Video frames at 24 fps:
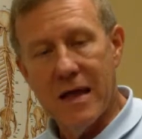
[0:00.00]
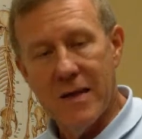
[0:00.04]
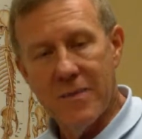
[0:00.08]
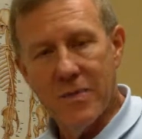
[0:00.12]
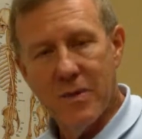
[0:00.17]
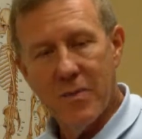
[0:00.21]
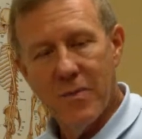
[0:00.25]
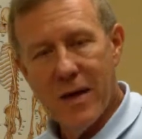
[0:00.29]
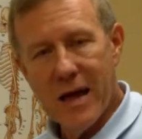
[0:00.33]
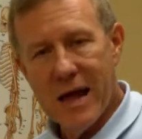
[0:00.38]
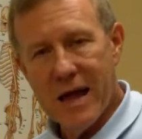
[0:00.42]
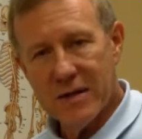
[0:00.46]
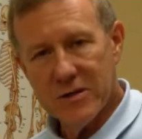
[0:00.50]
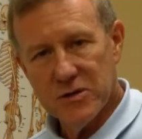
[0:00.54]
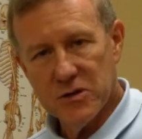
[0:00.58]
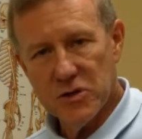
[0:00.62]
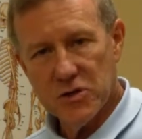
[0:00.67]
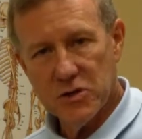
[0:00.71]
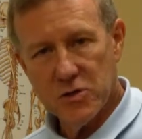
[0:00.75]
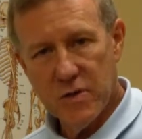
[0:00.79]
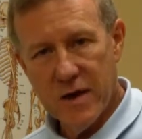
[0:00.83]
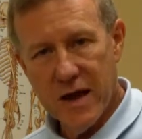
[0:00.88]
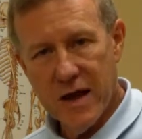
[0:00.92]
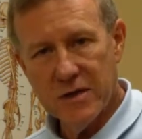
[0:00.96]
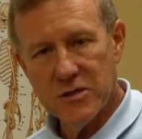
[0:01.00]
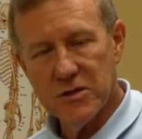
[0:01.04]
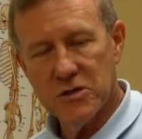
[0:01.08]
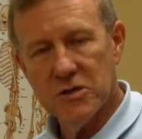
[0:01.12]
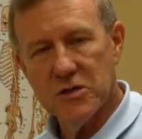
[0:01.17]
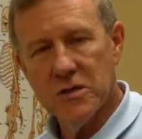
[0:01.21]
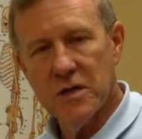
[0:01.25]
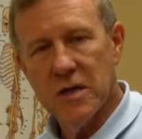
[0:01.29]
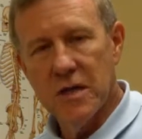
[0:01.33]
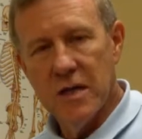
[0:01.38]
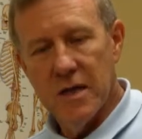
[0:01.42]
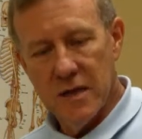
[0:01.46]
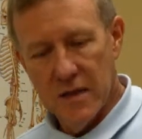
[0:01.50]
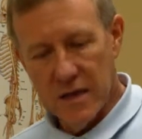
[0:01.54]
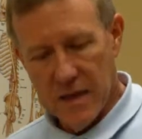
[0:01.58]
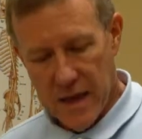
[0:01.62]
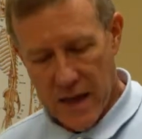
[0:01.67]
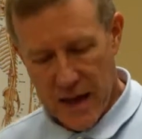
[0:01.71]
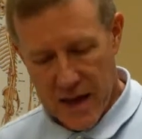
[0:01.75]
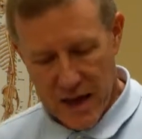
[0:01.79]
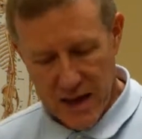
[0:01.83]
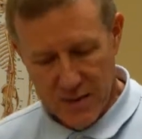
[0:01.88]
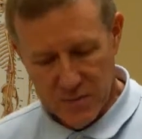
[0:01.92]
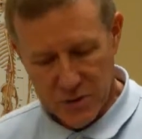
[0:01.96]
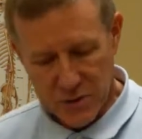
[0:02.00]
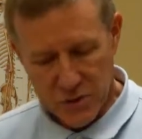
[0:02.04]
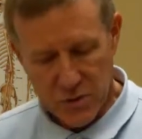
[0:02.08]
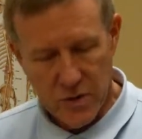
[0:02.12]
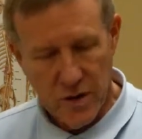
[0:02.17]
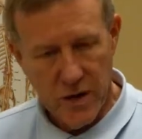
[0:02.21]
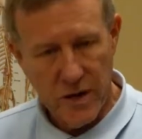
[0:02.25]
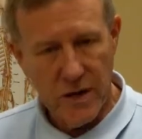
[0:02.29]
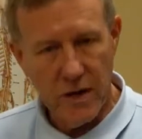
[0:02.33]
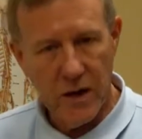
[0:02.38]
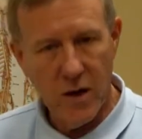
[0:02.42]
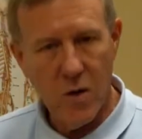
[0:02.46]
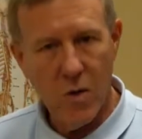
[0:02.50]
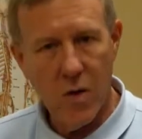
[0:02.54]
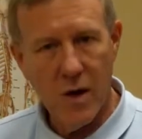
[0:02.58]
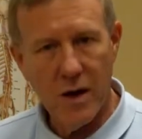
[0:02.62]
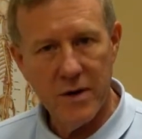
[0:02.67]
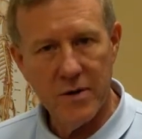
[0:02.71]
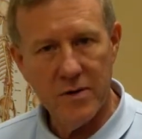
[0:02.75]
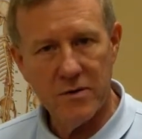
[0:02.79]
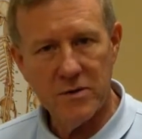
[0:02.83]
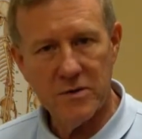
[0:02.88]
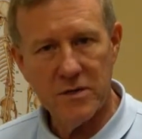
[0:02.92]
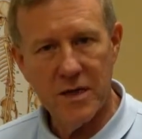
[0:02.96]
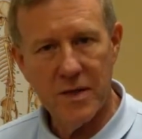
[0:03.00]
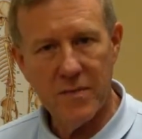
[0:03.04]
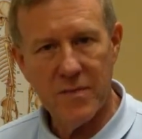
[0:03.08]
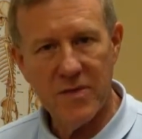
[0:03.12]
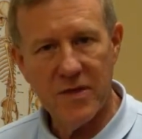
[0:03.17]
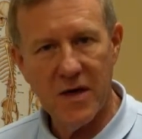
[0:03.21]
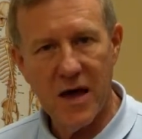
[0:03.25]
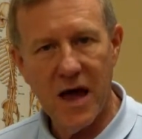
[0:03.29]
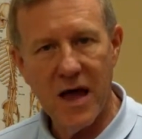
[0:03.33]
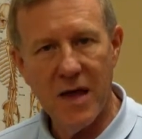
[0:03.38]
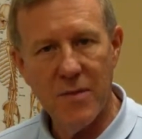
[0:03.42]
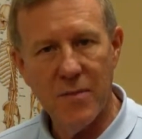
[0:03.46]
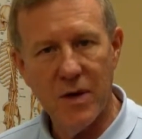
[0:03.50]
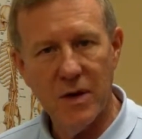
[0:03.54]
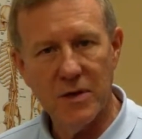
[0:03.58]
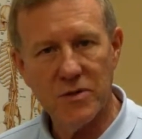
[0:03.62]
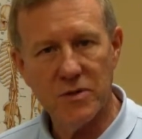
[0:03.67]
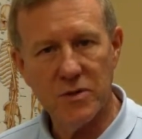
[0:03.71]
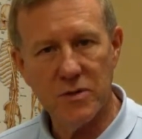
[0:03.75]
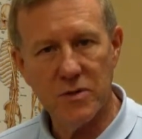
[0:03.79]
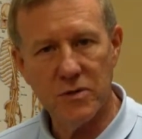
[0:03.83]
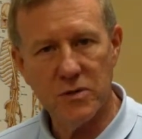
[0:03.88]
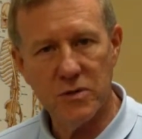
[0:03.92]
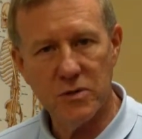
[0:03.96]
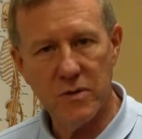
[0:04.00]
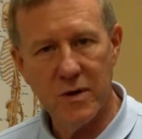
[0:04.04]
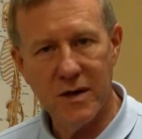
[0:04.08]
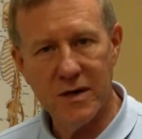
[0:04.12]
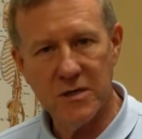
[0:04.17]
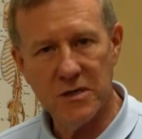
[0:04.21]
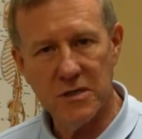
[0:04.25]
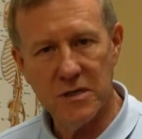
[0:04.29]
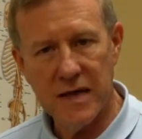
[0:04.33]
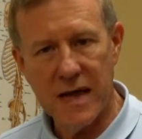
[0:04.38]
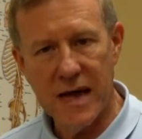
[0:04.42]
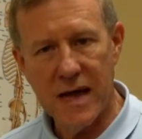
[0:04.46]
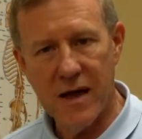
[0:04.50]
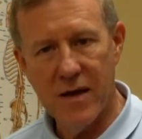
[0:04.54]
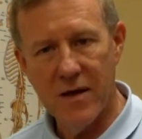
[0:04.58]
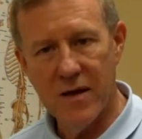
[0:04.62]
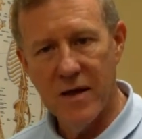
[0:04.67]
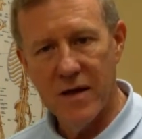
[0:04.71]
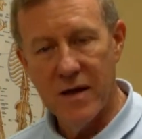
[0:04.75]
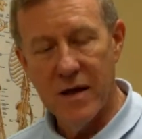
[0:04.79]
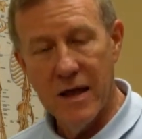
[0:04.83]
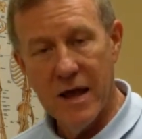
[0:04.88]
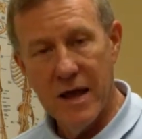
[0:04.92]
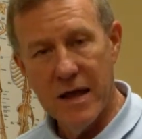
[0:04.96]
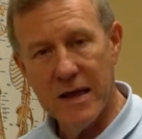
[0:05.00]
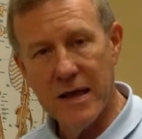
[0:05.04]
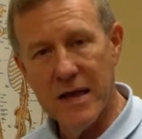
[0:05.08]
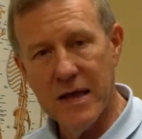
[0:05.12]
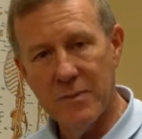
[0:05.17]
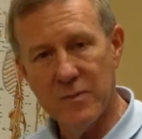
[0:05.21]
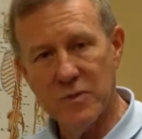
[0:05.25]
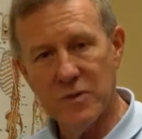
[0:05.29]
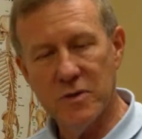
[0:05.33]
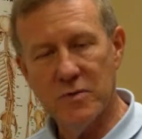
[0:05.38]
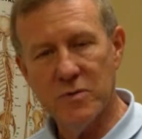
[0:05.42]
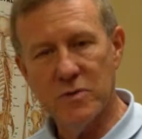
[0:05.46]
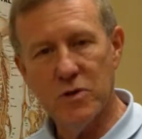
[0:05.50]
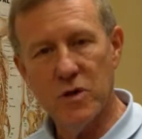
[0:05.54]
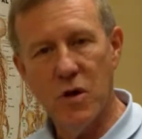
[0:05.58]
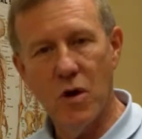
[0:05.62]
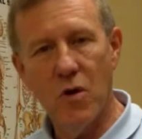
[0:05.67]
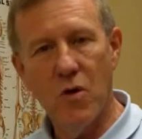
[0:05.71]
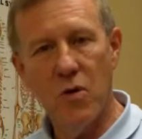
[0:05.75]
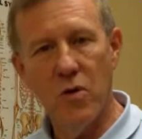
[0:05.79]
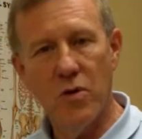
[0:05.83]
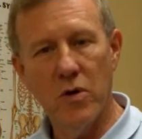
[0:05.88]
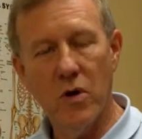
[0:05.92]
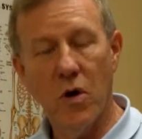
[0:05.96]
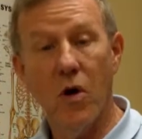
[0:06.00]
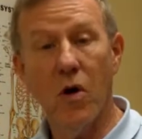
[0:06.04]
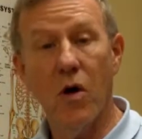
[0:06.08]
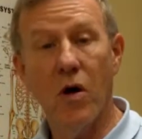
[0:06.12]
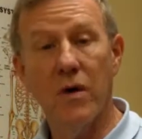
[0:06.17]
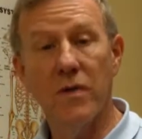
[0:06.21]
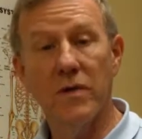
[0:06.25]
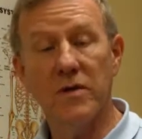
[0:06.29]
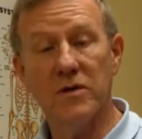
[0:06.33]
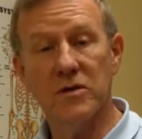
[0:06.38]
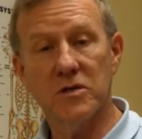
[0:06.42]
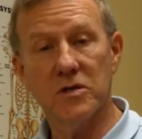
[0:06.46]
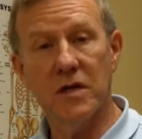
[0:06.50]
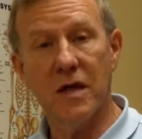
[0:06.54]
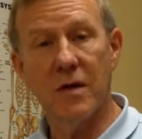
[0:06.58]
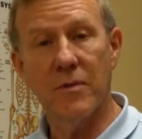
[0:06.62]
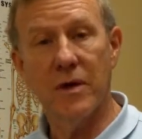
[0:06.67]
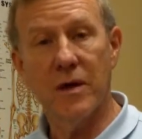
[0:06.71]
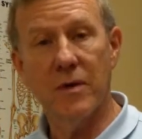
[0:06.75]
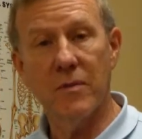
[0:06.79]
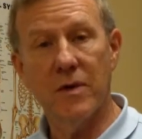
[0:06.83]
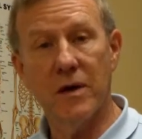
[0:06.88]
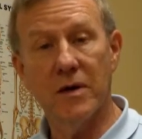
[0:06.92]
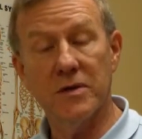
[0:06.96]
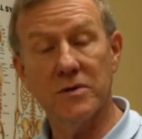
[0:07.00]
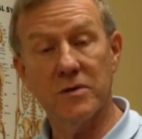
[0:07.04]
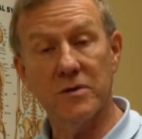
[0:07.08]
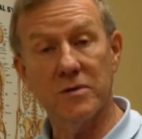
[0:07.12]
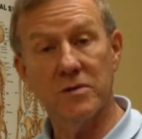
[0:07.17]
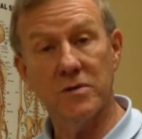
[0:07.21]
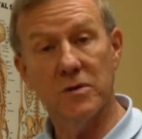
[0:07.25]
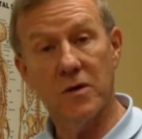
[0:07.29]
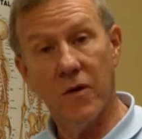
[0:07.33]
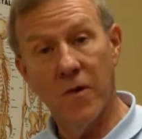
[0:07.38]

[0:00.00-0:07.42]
Keep the back stretched, the hamstring and quadricep thigh muscles stretched out, and keep some tone on the stomach muscles.